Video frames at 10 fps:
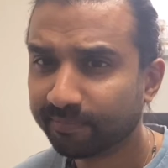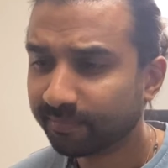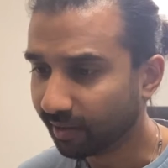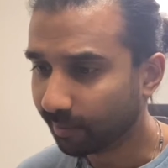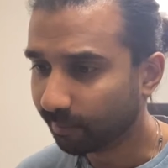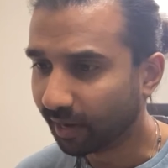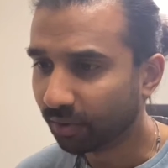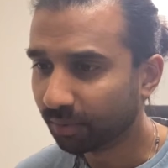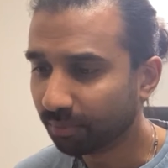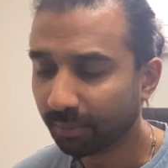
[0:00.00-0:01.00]
I
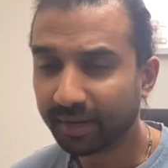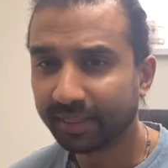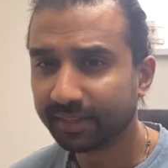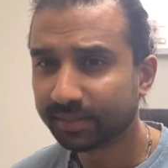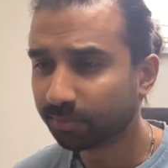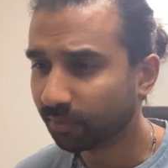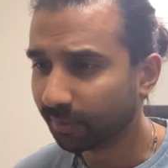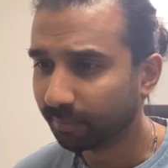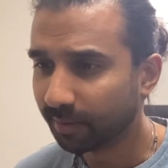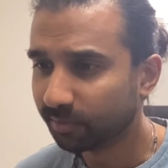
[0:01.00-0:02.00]
would probably at this
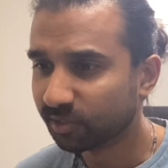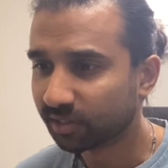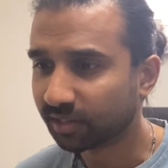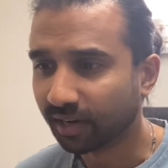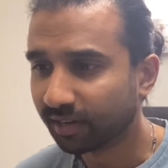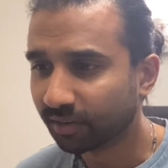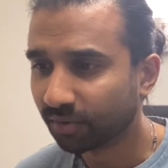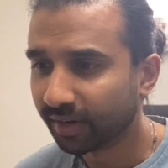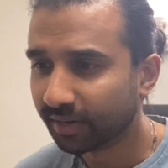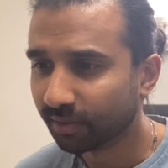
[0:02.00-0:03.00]
point maybe just color
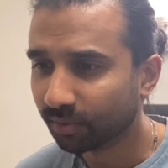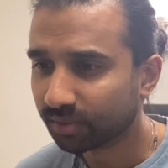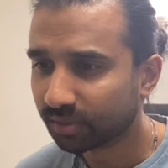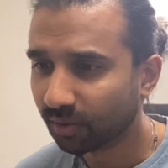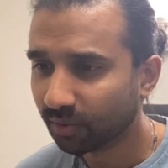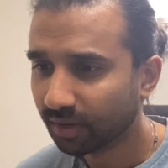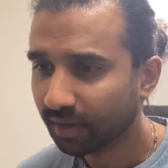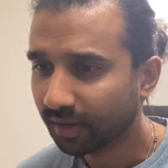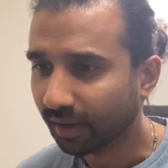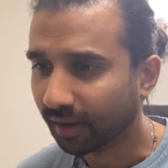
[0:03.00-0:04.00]
grade it or so.
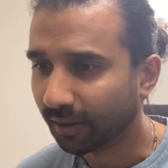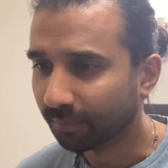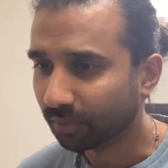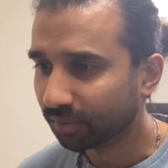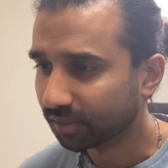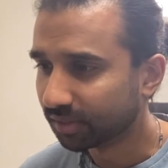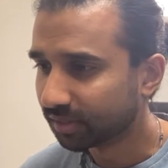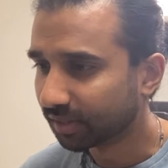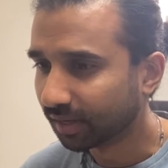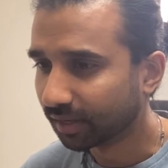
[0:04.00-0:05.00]
You would
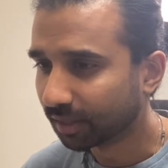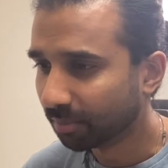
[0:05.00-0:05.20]
just come